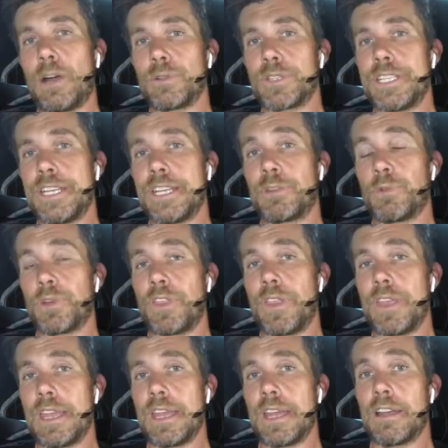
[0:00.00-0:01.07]
Haltech with
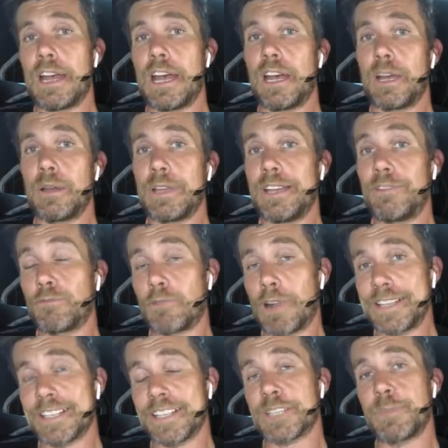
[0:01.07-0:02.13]
their
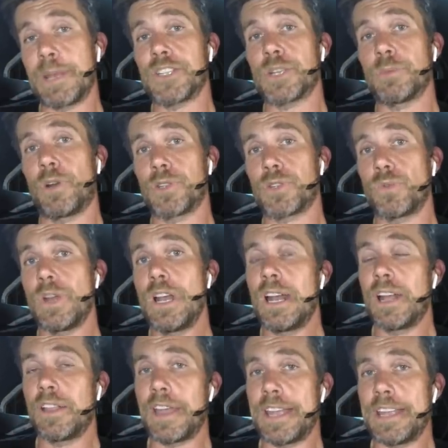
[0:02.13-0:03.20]
race expansion module,
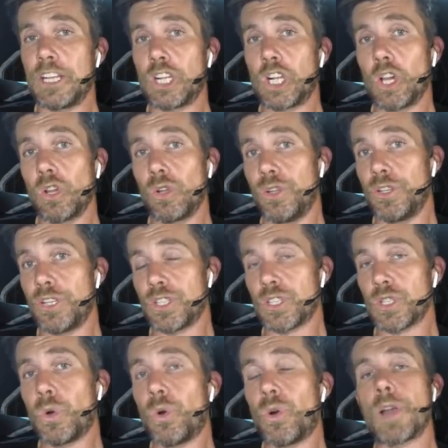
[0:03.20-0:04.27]
they include
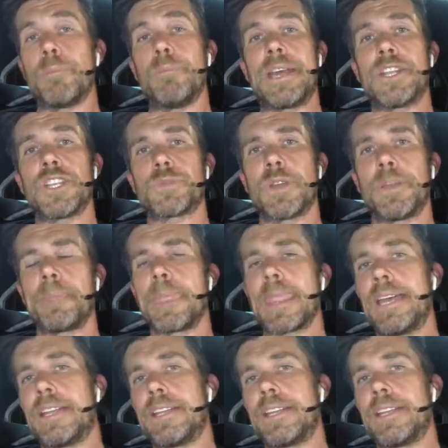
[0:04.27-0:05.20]
torque management,